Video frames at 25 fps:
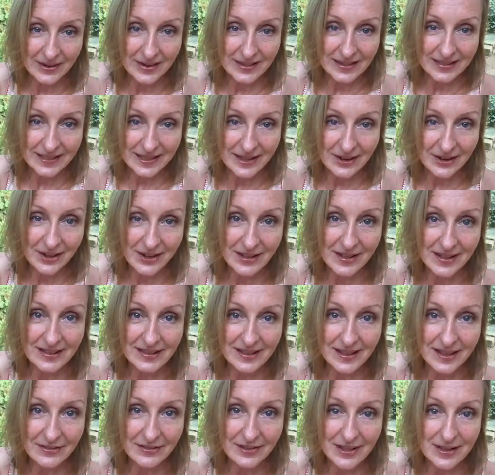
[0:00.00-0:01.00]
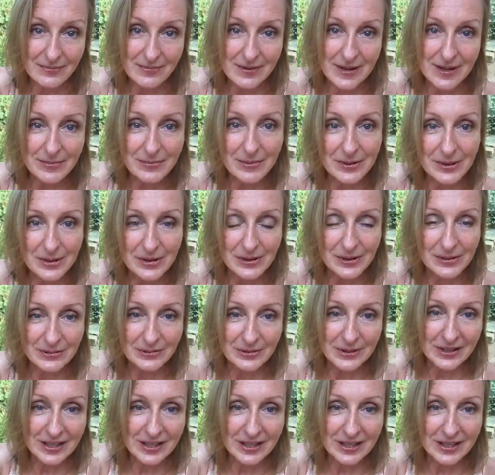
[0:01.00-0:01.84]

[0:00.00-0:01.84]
I see all these lovely people, and we're